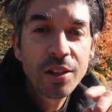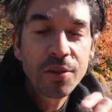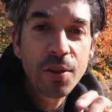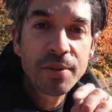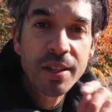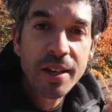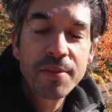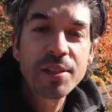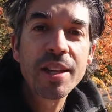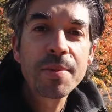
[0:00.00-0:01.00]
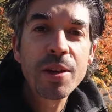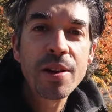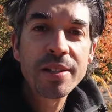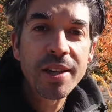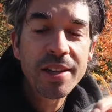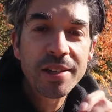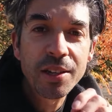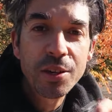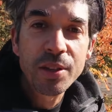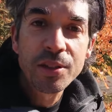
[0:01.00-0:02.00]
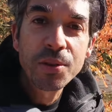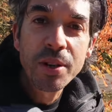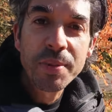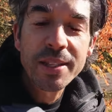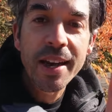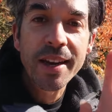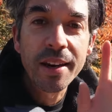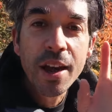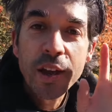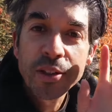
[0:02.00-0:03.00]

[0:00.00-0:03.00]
You've obviously never seen me ice skating and you are sorely mistaken.